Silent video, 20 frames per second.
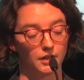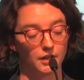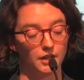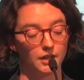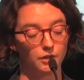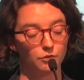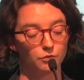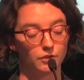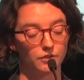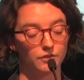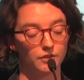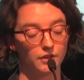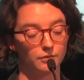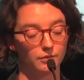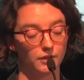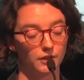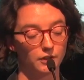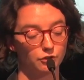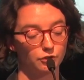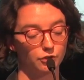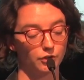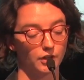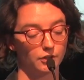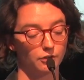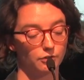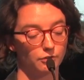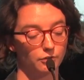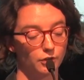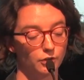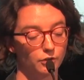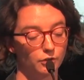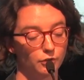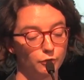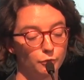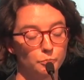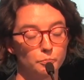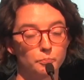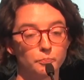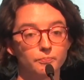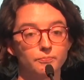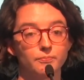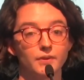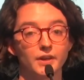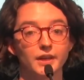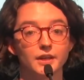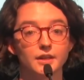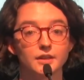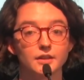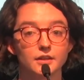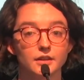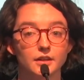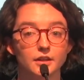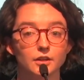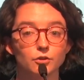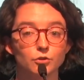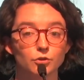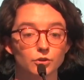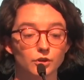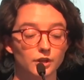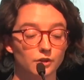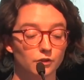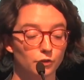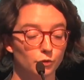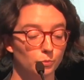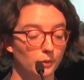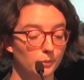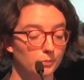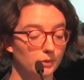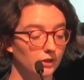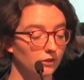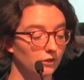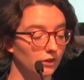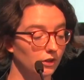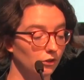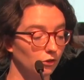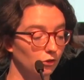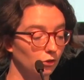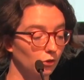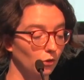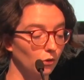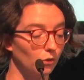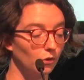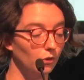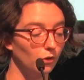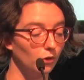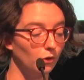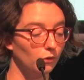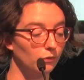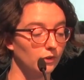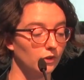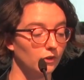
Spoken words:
in receiving the transfers and increased women's control over